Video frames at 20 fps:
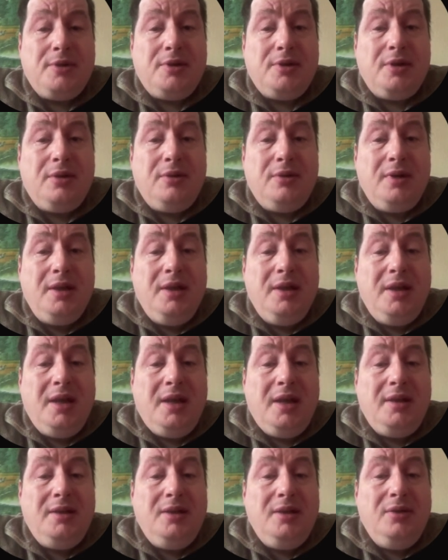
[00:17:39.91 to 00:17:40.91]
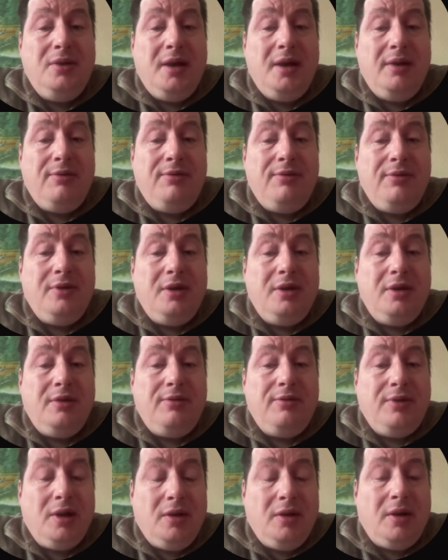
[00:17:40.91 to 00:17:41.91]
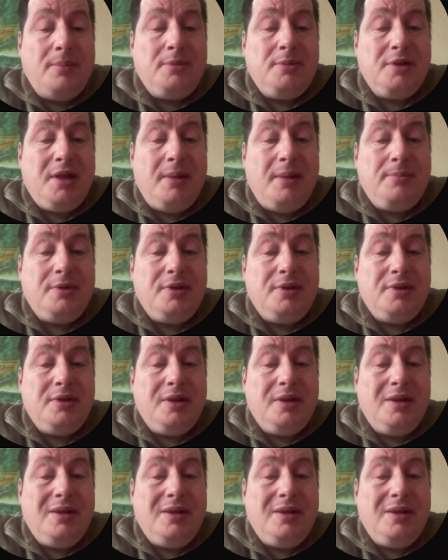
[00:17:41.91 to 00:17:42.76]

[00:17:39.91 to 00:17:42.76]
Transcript: So in the end, you have follow-up steps